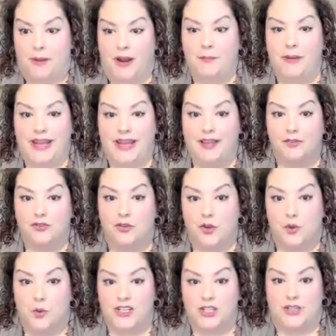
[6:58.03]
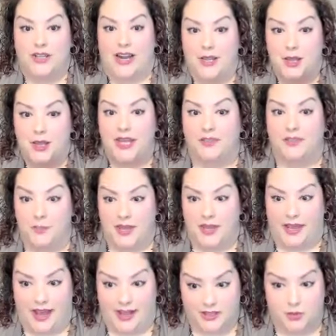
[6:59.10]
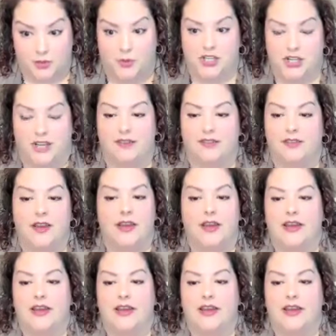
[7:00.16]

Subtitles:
But I'm going to answer the question that I think is being asked, which is,